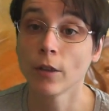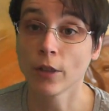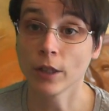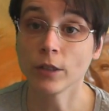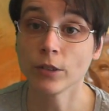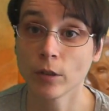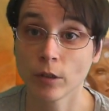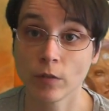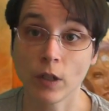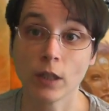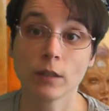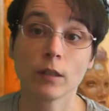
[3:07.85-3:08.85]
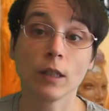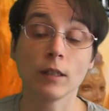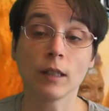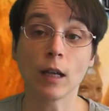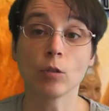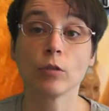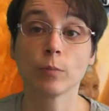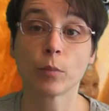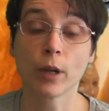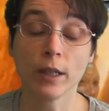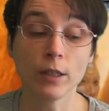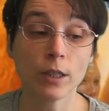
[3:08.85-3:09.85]
Thunderstone Advance is out of
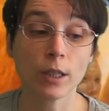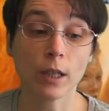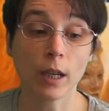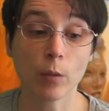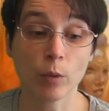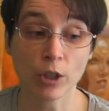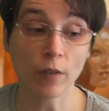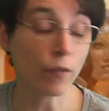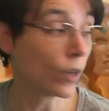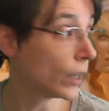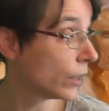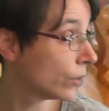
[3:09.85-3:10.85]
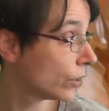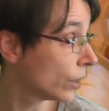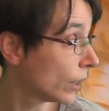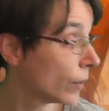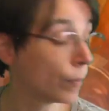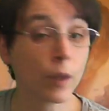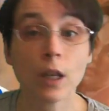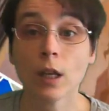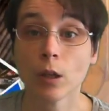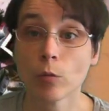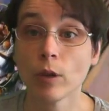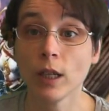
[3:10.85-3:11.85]
print, which I find
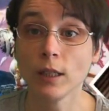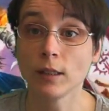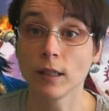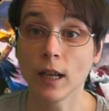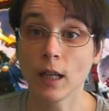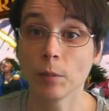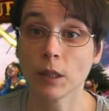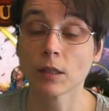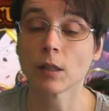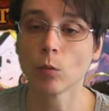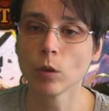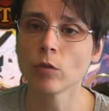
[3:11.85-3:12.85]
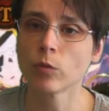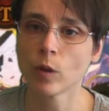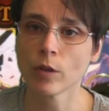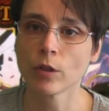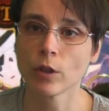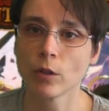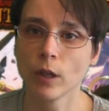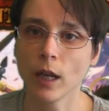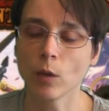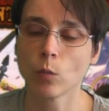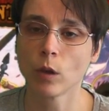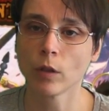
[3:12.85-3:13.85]
really sad, because I would have wanted to
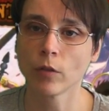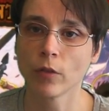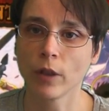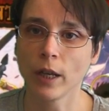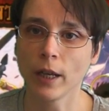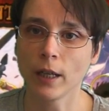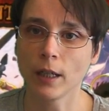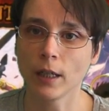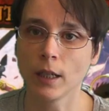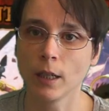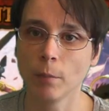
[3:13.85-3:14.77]
get one of their